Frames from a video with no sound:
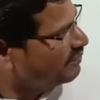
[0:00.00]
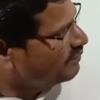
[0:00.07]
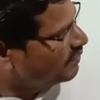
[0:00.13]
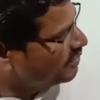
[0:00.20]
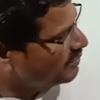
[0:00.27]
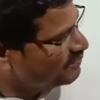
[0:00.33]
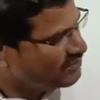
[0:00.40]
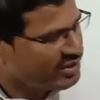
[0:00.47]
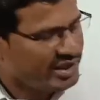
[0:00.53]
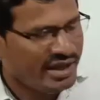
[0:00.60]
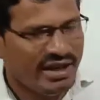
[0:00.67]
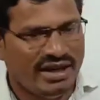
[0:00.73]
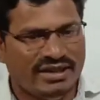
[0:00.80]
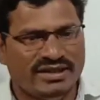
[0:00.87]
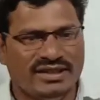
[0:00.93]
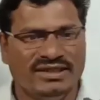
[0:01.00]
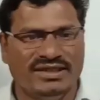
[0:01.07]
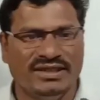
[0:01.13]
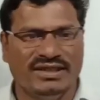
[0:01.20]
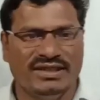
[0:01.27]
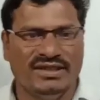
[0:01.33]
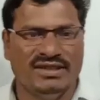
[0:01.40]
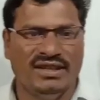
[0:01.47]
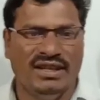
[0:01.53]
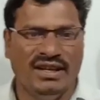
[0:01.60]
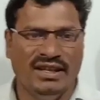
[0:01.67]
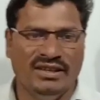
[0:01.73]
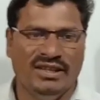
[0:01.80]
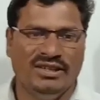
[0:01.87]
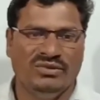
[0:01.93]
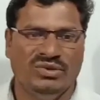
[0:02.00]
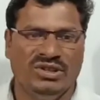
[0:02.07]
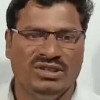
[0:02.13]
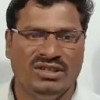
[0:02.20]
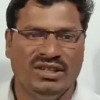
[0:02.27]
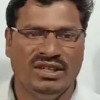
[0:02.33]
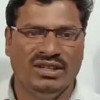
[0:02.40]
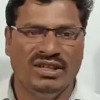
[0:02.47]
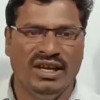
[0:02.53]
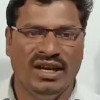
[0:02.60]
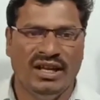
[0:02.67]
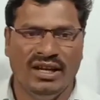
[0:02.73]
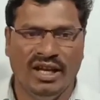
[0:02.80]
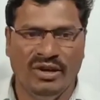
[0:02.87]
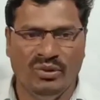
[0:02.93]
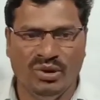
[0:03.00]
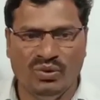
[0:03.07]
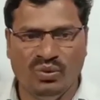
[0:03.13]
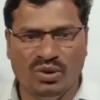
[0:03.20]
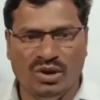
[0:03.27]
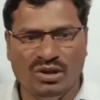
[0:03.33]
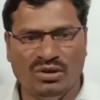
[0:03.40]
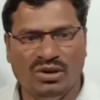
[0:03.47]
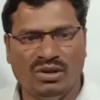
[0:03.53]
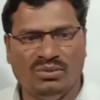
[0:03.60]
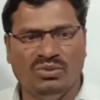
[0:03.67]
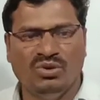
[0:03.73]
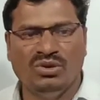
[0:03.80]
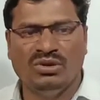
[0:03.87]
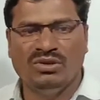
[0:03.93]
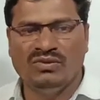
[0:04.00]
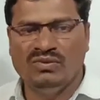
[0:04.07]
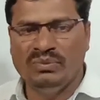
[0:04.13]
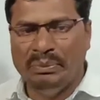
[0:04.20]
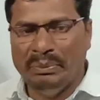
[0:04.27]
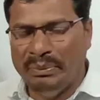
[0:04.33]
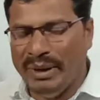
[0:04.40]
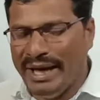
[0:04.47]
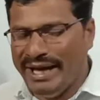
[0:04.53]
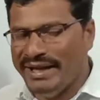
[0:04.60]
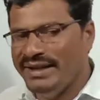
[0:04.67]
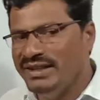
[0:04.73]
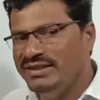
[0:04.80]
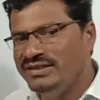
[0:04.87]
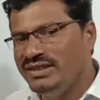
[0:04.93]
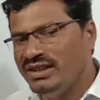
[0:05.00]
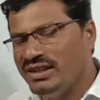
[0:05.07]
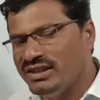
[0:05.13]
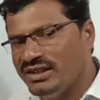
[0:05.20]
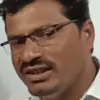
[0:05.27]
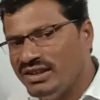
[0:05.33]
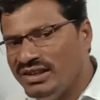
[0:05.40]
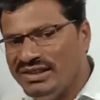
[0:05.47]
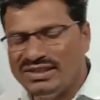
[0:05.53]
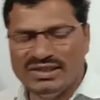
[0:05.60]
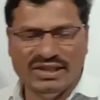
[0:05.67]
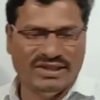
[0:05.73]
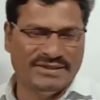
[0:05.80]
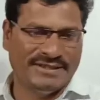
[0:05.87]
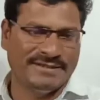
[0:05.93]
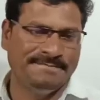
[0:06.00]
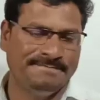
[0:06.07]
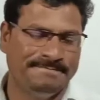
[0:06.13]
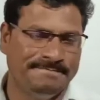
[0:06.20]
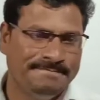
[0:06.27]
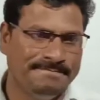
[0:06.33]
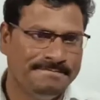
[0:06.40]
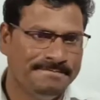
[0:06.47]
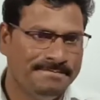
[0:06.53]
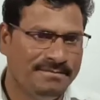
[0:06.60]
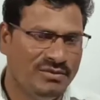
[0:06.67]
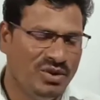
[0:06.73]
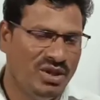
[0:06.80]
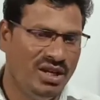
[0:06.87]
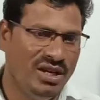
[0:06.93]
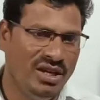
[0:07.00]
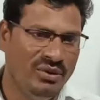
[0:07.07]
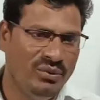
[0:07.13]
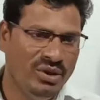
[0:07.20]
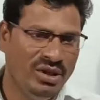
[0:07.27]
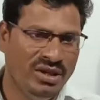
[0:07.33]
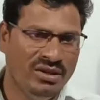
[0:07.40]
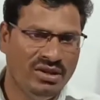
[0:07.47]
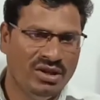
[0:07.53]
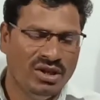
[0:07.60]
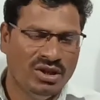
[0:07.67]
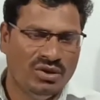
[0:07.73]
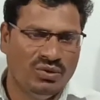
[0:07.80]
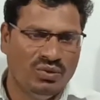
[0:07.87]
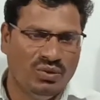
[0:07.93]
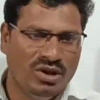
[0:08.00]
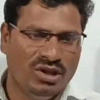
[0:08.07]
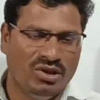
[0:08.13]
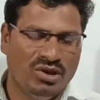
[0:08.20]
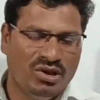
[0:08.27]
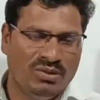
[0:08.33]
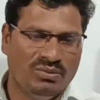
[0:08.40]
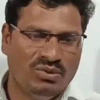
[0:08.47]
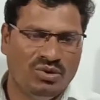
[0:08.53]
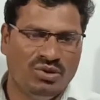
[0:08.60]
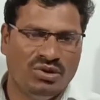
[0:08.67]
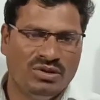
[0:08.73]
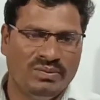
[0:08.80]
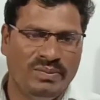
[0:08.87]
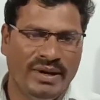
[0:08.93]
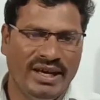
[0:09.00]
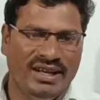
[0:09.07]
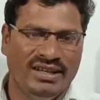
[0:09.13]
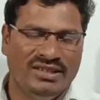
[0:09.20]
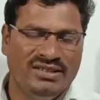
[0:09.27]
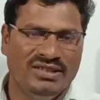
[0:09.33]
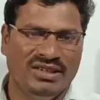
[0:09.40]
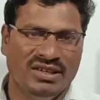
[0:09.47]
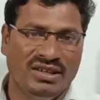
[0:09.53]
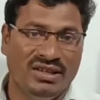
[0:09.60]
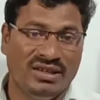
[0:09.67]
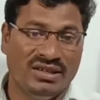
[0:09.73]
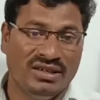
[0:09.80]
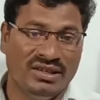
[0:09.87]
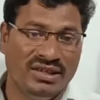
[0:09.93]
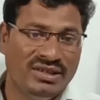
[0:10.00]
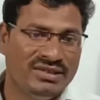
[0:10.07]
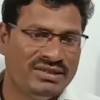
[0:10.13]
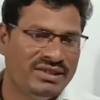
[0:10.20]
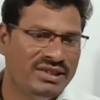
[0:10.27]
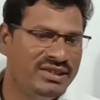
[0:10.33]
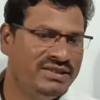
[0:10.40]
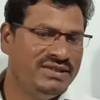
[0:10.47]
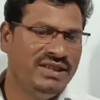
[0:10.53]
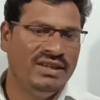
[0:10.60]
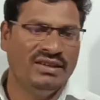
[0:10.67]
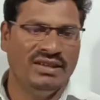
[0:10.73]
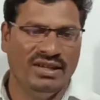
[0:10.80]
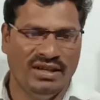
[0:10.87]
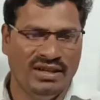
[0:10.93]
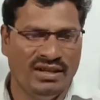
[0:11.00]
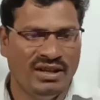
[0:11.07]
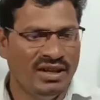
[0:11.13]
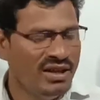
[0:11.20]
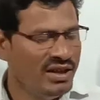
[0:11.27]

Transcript: Fifth characteristic is there, and that one is that they are having one or more pharyngeal gill slits. They are having one or more pharyngeal gill slits are there.